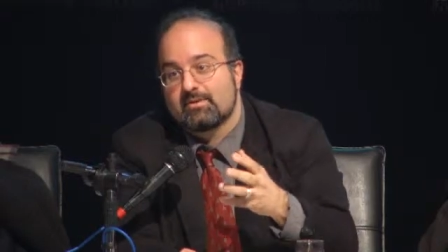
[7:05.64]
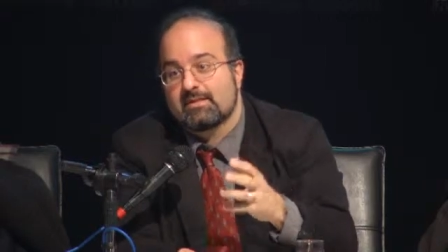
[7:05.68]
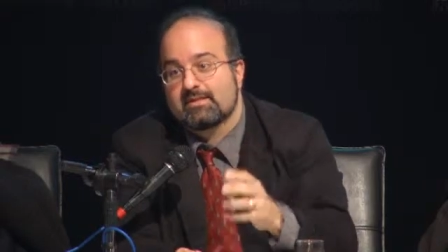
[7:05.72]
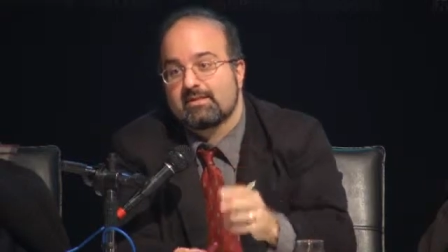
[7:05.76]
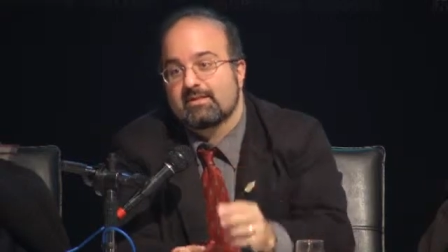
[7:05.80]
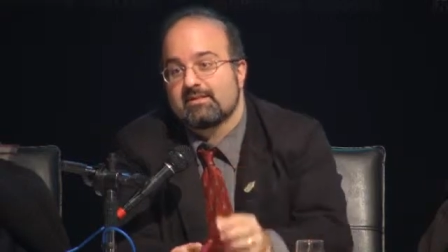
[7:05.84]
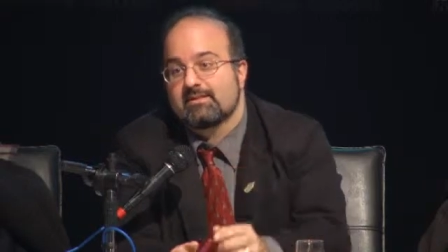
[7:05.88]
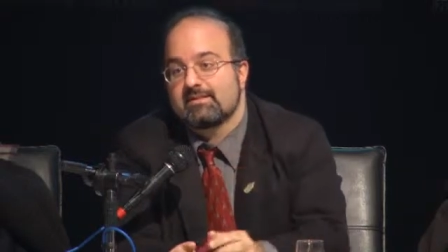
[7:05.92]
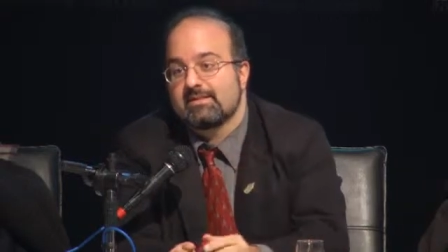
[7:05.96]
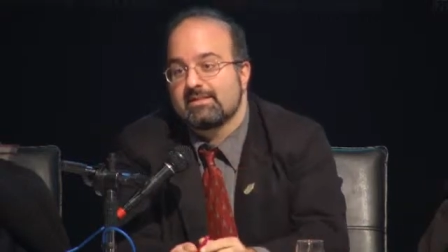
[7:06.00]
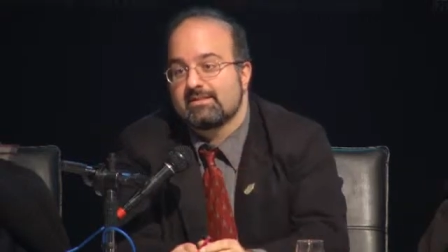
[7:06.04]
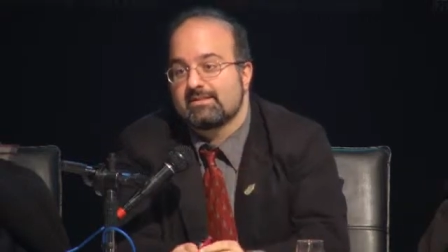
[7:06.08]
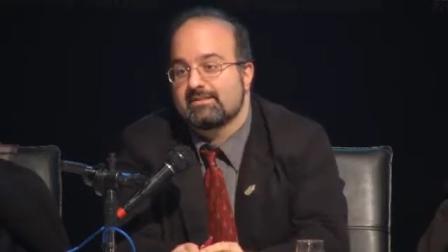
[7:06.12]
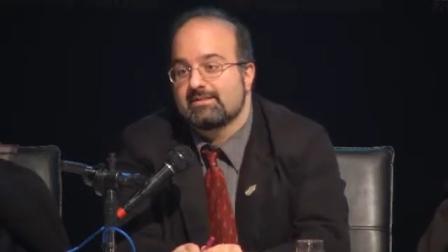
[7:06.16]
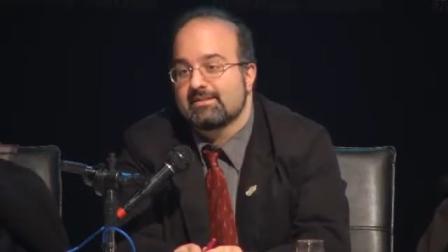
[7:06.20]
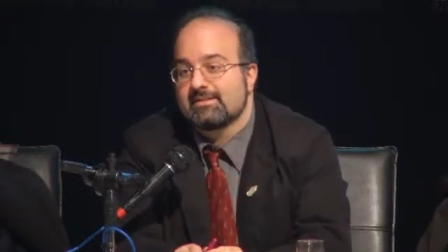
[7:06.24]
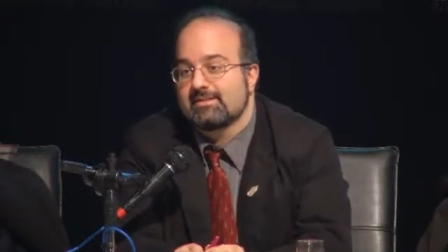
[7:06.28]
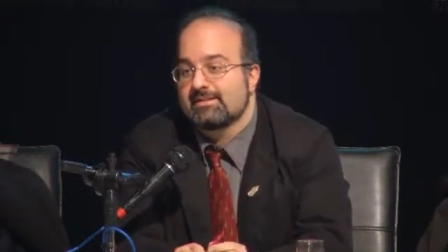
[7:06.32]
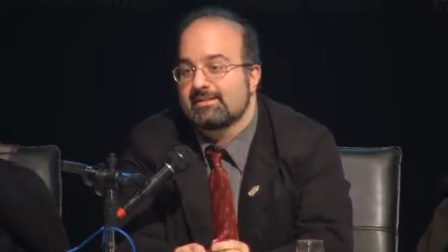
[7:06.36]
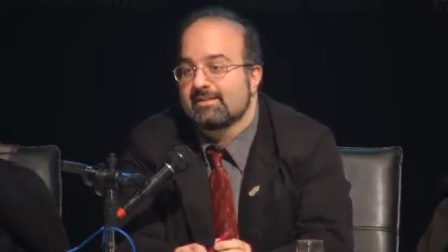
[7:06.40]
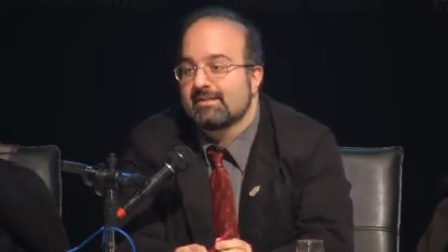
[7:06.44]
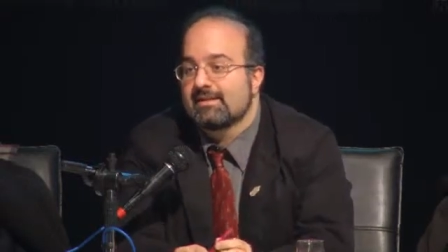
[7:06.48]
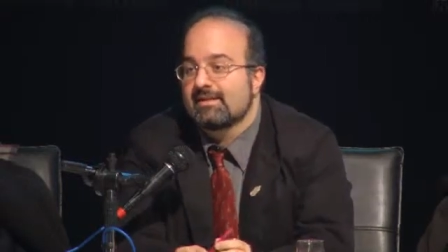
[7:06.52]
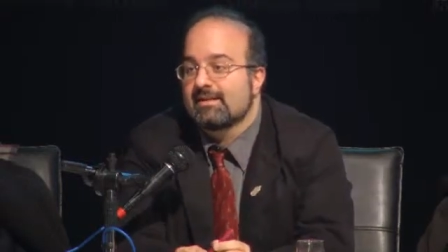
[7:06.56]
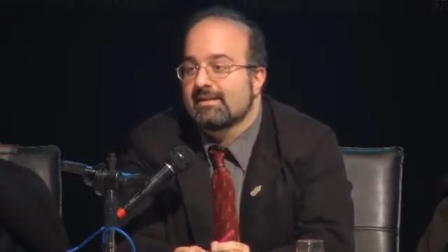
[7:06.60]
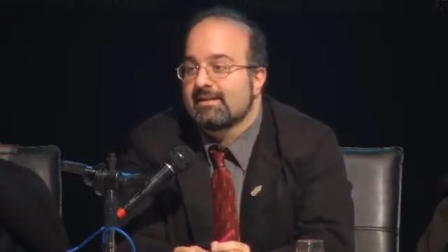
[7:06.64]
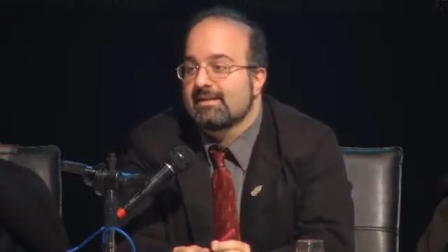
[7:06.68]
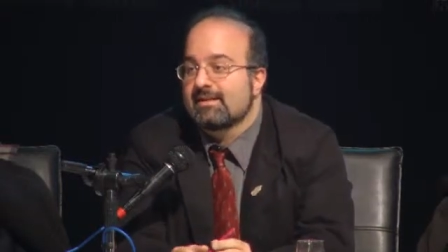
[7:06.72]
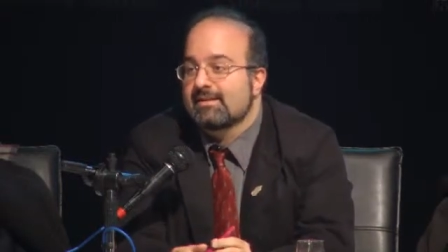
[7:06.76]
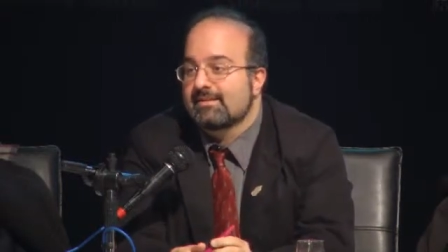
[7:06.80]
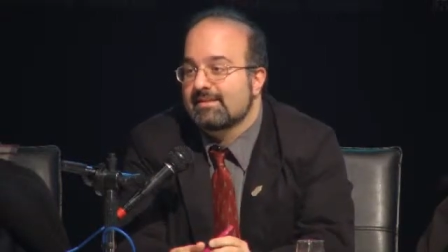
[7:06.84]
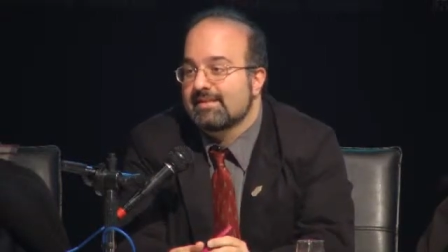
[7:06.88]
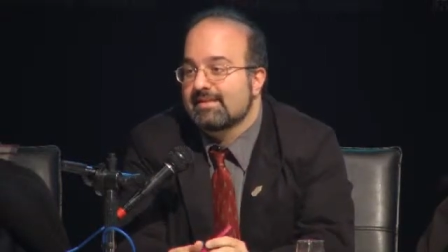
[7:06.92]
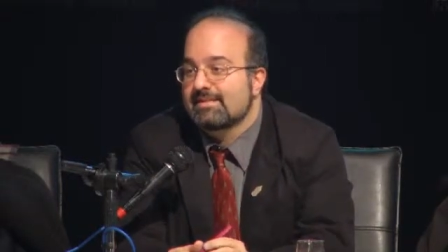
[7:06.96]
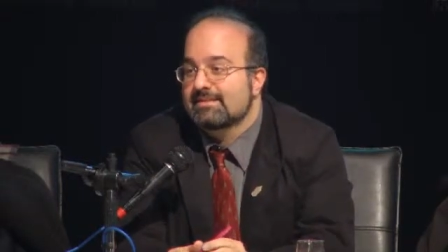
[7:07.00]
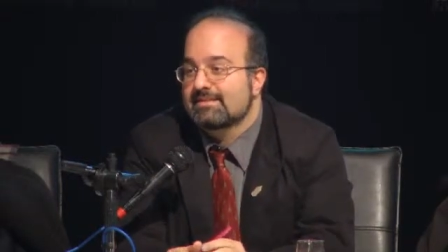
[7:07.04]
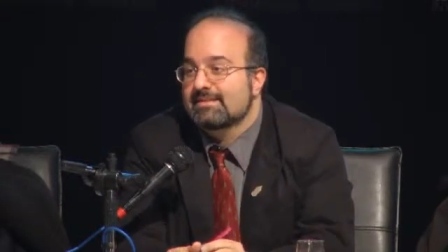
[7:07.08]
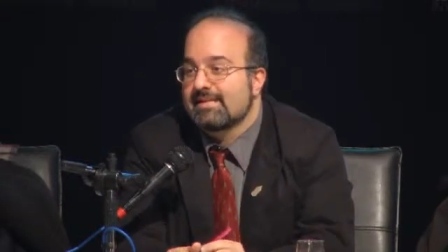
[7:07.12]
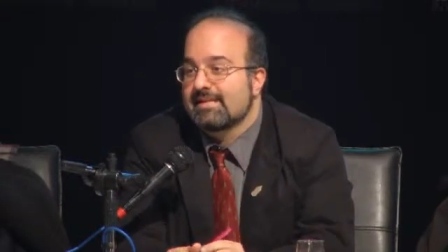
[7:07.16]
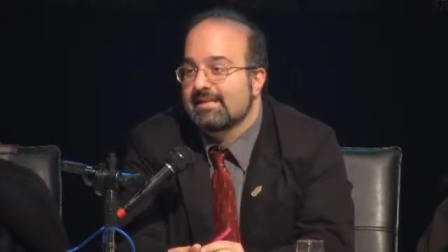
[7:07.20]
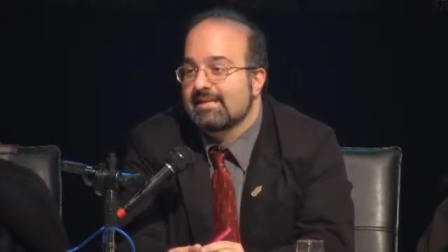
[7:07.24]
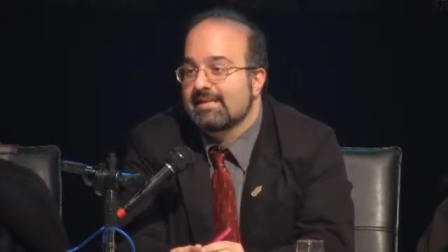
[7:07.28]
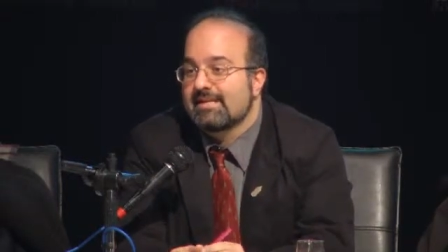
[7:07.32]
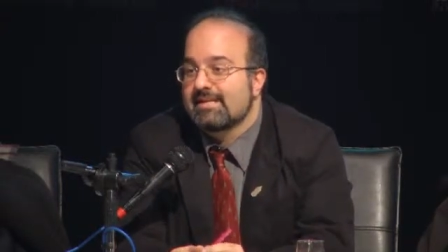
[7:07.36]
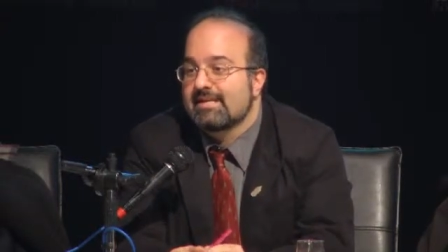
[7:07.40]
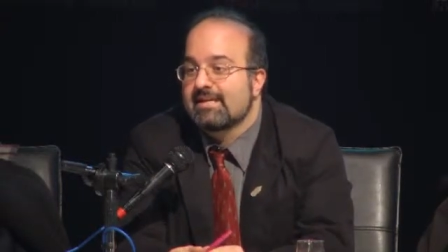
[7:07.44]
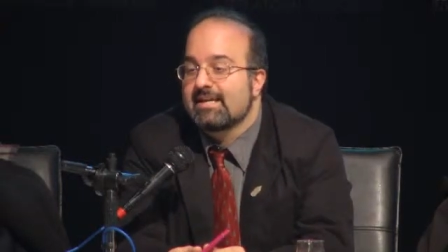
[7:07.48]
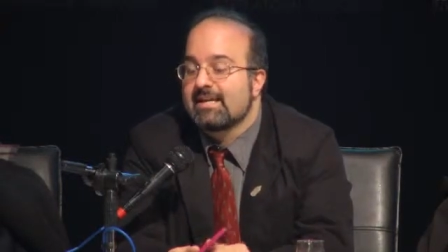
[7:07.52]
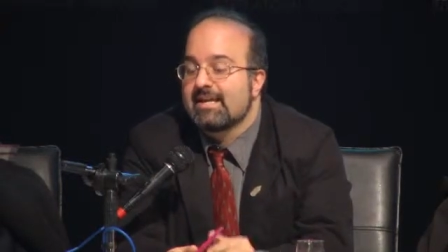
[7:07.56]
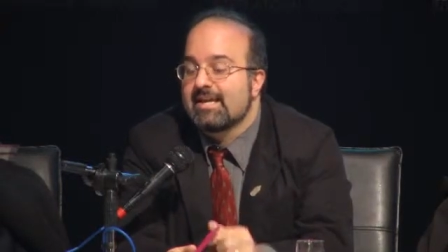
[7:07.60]
recognition. They
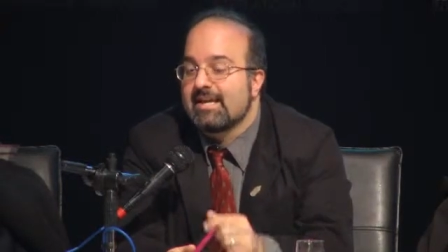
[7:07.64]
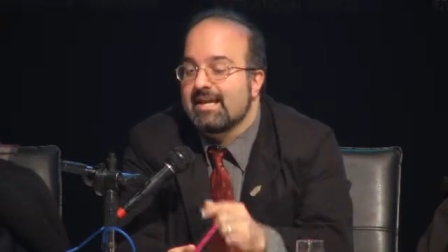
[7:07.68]
say,